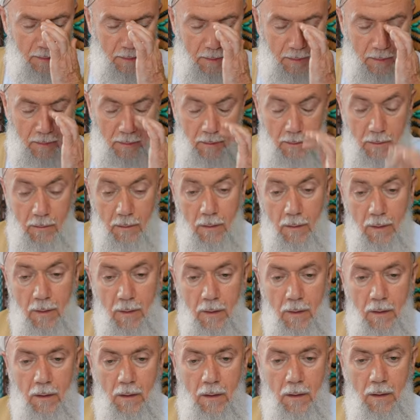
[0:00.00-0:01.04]
you
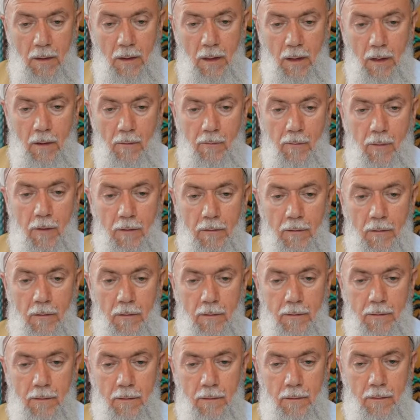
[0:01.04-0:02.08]
a reward
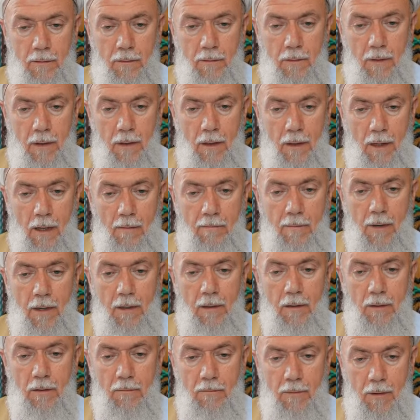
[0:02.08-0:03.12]
also. Abar
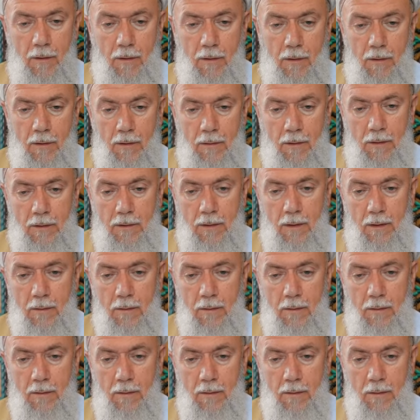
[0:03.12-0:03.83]
al-Bir,